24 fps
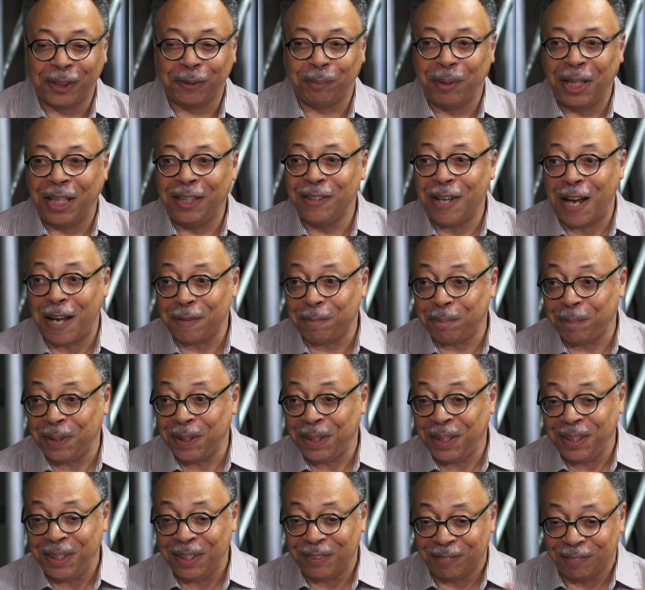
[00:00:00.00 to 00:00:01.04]
may not
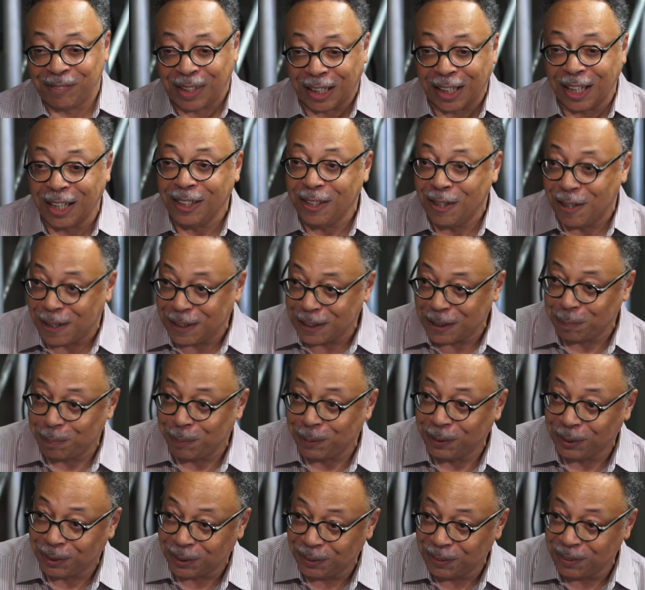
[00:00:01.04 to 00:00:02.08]
be
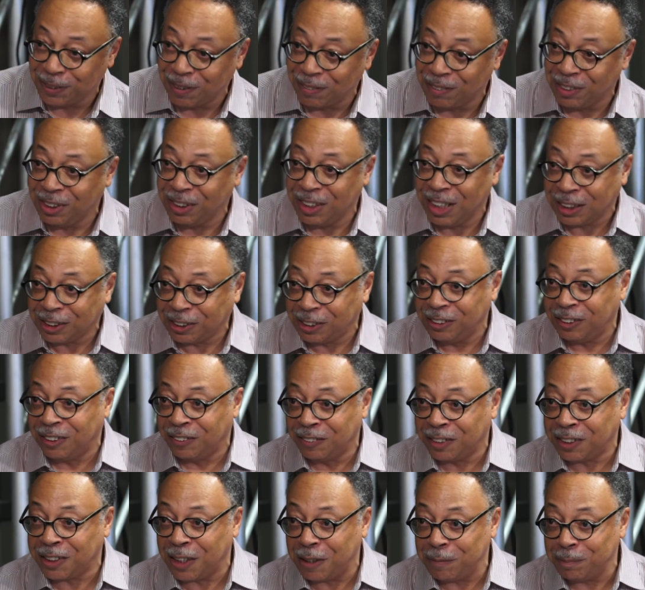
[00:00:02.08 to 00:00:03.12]
recognizable in terms of the election
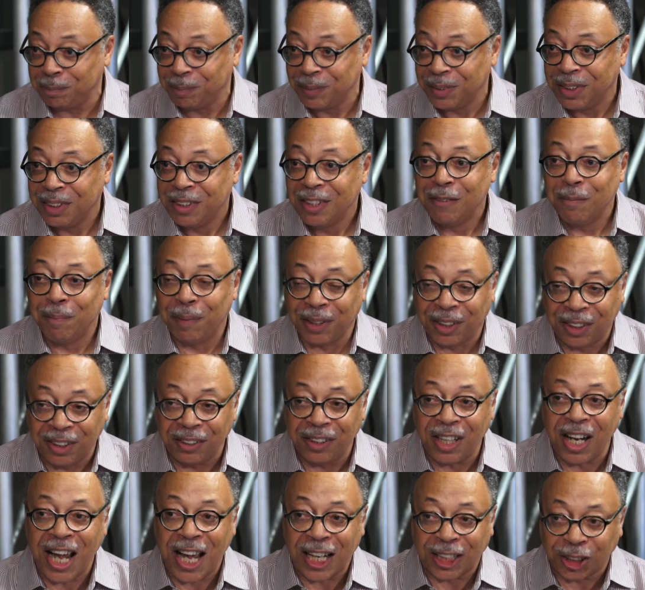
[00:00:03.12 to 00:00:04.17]
outcome. But
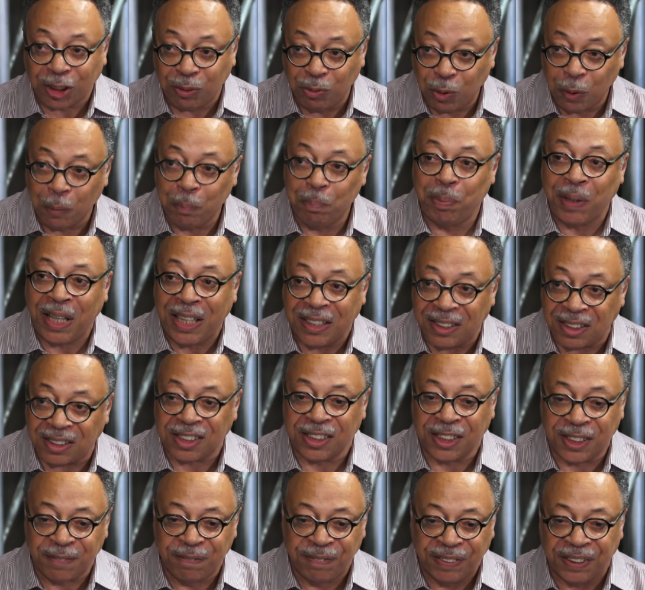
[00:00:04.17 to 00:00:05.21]
their actual base
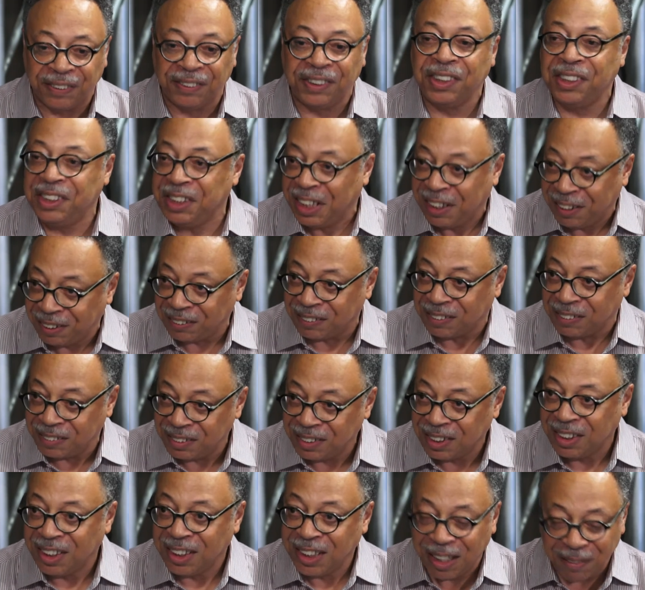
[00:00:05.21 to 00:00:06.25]
is very narrow.
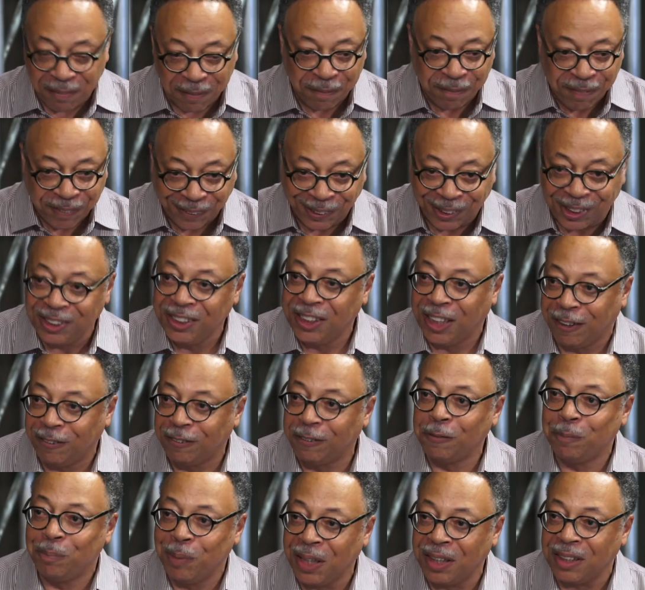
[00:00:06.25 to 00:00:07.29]
They have a very
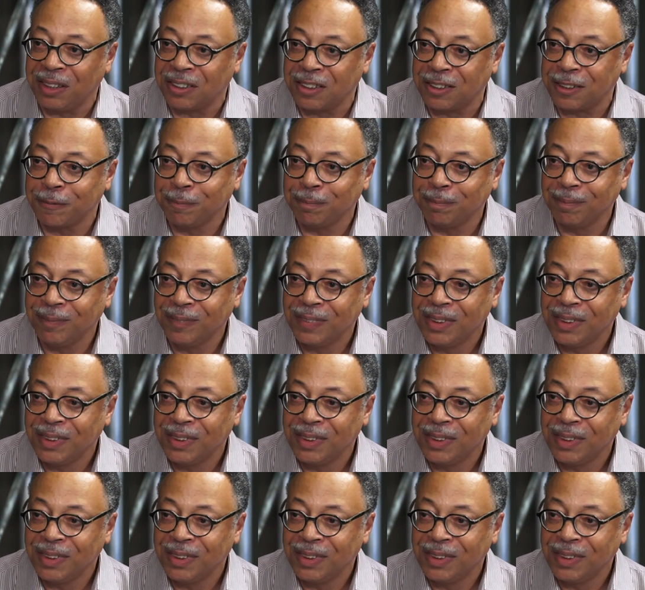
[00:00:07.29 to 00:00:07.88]
narrow base.